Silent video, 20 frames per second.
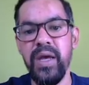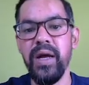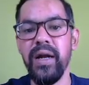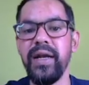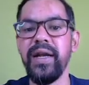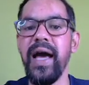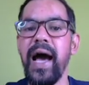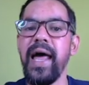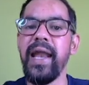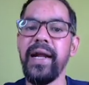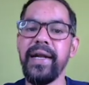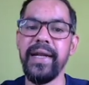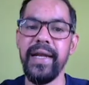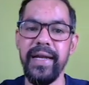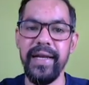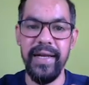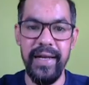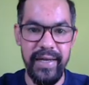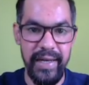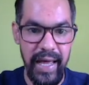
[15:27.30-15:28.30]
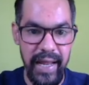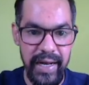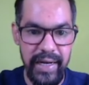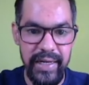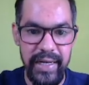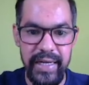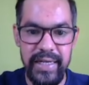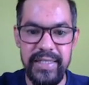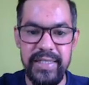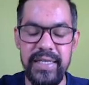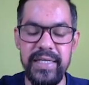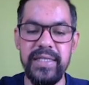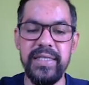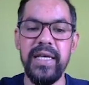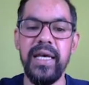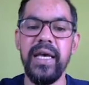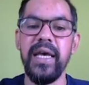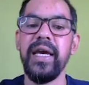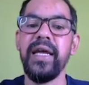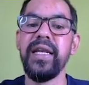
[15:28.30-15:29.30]
direct and indirect taxes.
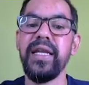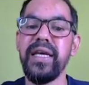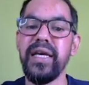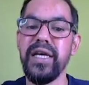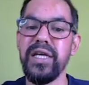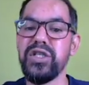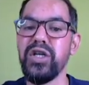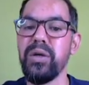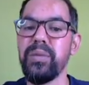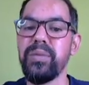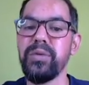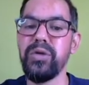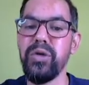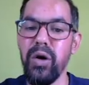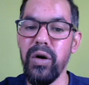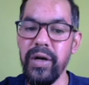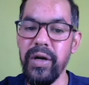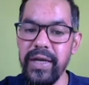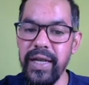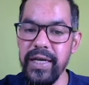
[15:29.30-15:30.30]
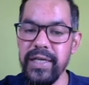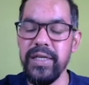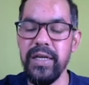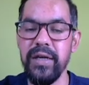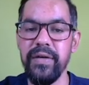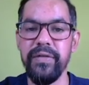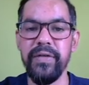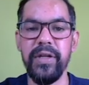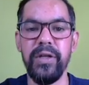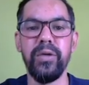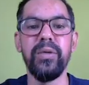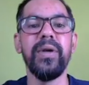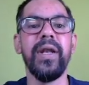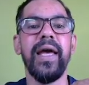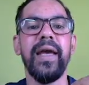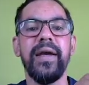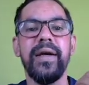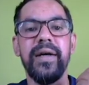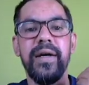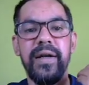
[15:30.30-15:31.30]
In case of non-tax revenue
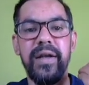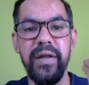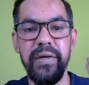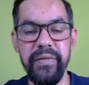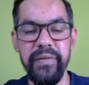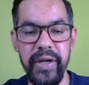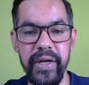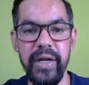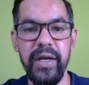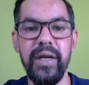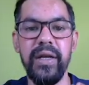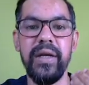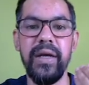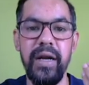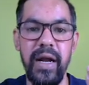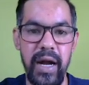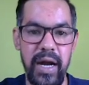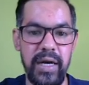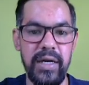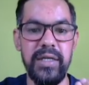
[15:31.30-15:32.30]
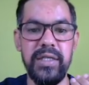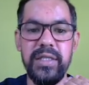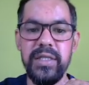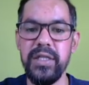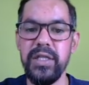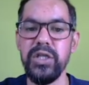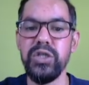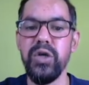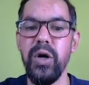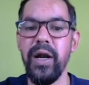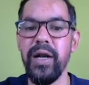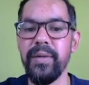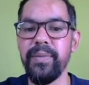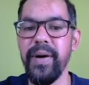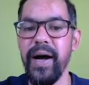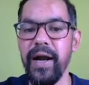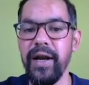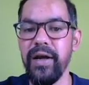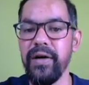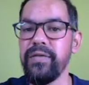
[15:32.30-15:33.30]
like dividend, grants, these all
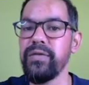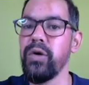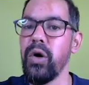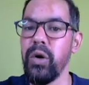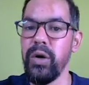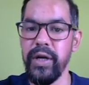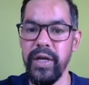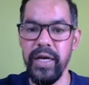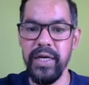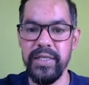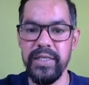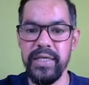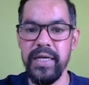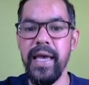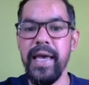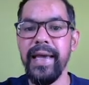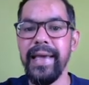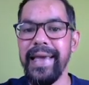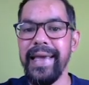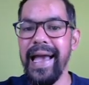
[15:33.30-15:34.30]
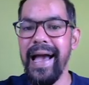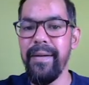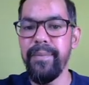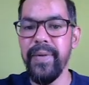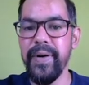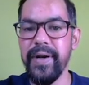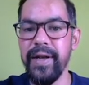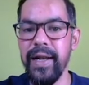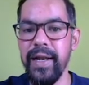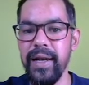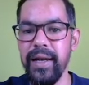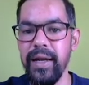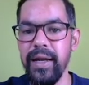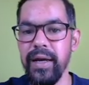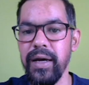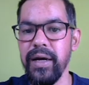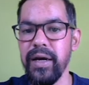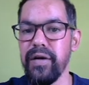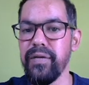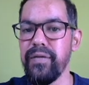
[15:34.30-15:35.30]
part of non-tax. Capital
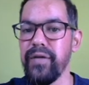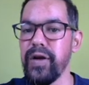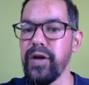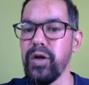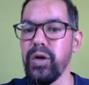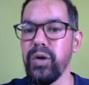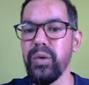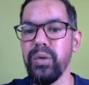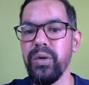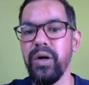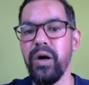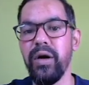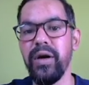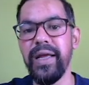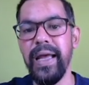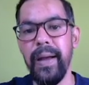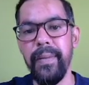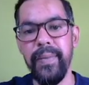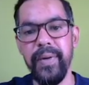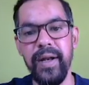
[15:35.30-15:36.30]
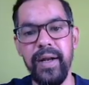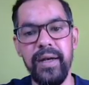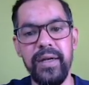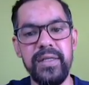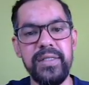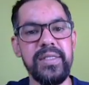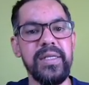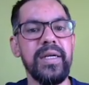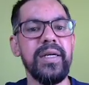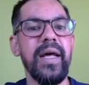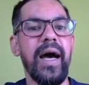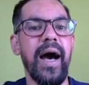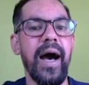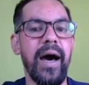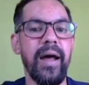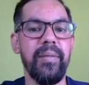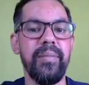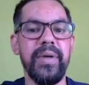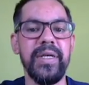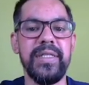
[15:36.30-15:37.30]
revenue or capital receipt
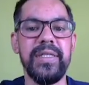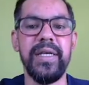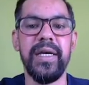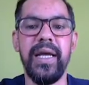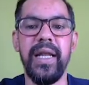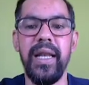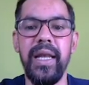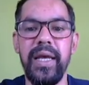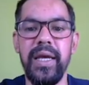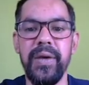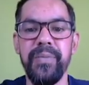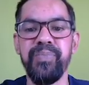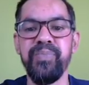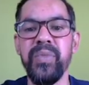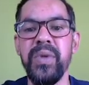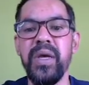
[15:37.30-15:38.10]
are basically,